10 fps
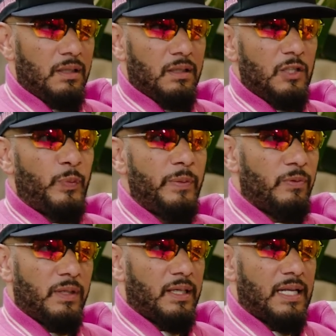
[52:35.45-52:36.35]
these
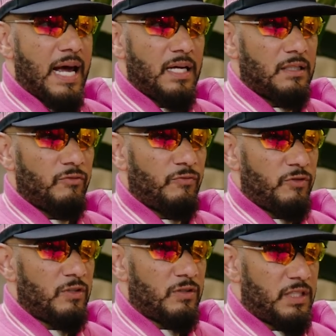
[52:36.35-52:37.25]
people in the class are
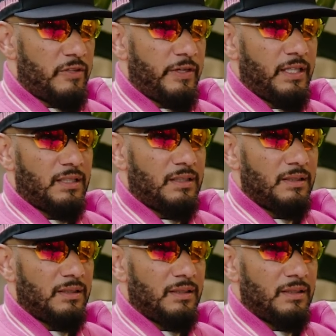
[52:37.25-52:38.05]
real serious.